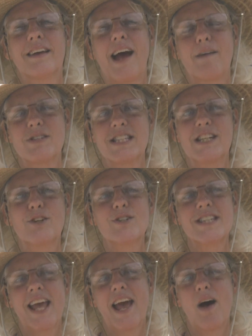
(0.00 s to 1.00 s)
I was eager
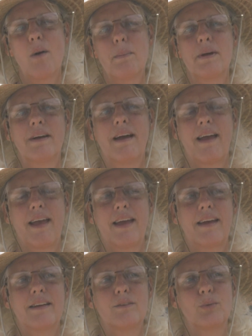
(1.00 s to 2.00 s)
to help
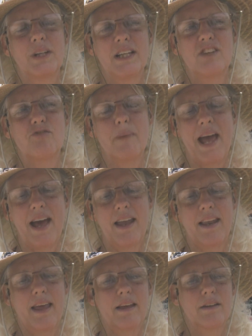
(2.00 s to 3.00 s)
and relieve
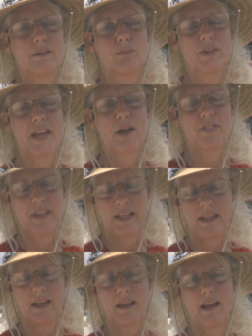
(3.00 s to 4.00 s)
Matt, and without
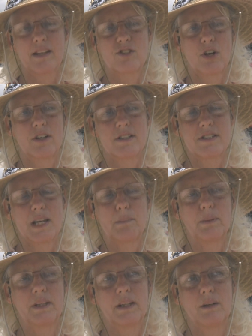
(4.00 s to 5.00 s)
thinking I started
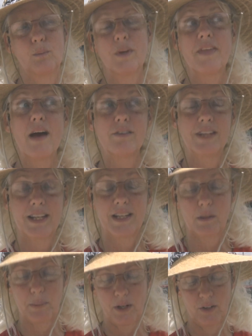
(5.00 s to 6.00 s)
stapling without
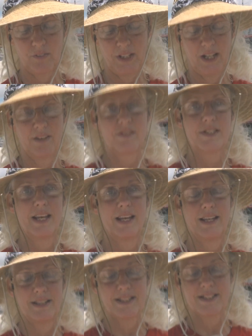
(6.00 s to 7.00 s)
getting a pair of gloves, and